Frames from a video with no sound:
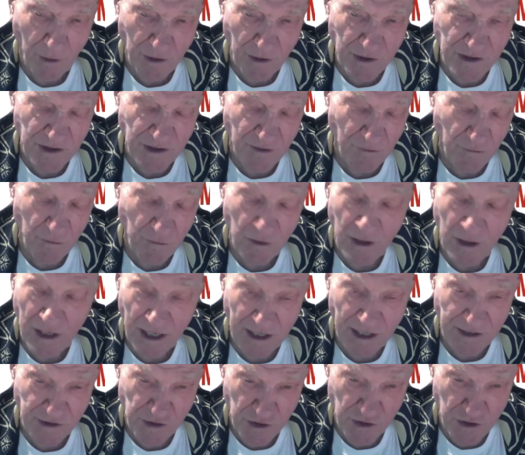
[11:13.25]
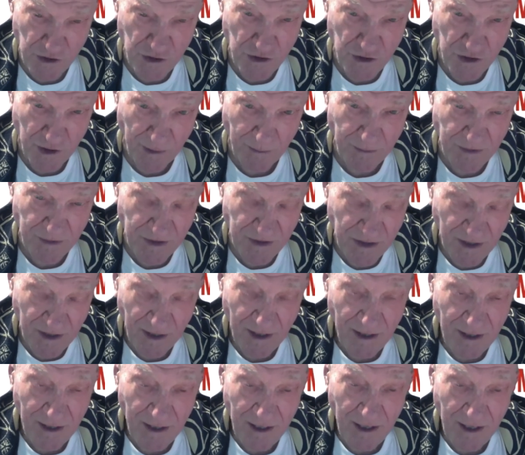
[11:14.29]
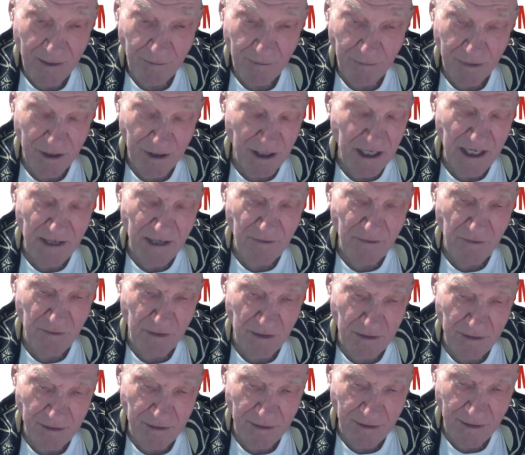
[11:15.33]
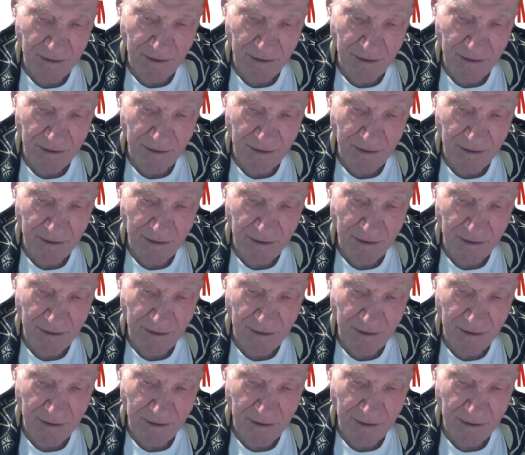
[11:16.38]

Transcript: of relationships, but an even